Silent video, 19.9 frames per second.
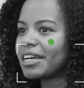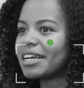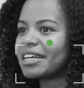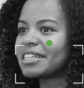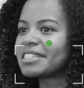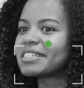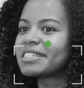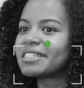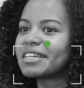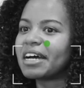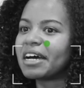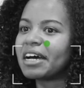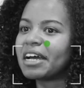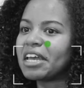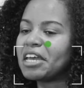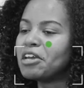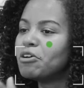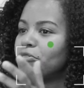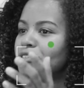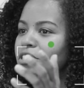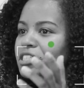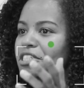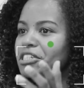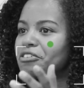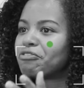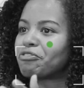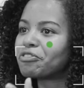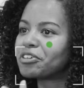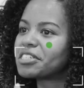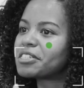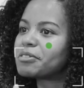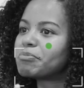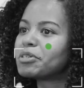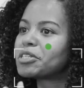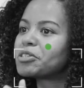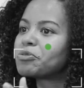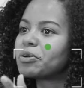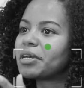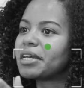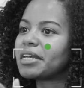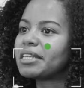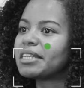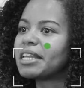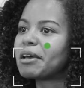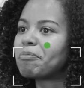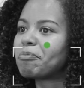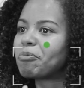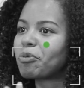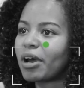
it's a huge difference between the